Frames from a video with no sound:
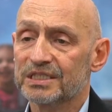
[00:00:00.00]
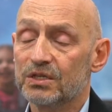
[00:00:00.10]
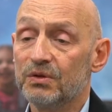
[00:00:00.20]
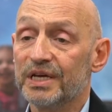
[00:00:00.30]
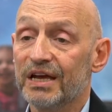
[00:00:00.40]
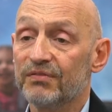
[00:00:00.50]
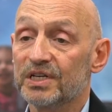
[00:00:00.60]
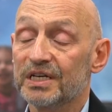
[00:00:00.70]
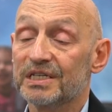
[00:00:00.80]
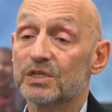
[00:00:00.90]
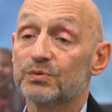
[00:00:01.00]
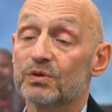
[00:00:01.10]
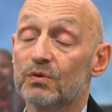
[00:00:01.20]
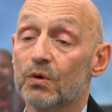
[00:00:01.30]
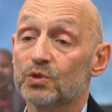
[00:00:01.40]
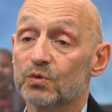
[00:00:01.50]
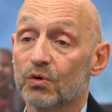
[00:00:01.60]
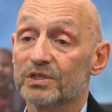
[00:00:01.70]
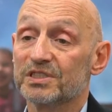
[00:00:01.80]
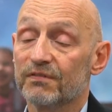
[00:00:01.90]
it's clearly evident as we go
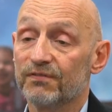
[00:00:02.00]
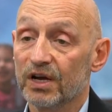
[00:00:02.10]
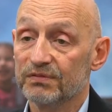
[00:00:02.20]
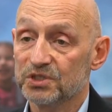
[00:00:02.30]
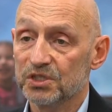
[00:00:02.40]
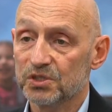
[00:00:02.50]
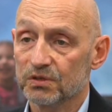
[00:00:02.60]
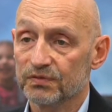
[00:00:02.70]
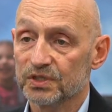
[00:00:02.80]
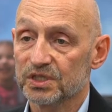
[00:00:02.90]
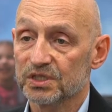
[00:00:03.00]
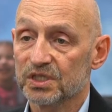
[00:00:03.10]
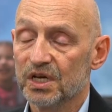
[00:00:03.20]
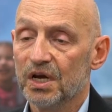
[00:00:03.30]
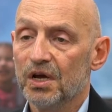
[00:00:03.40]
towards 5G services.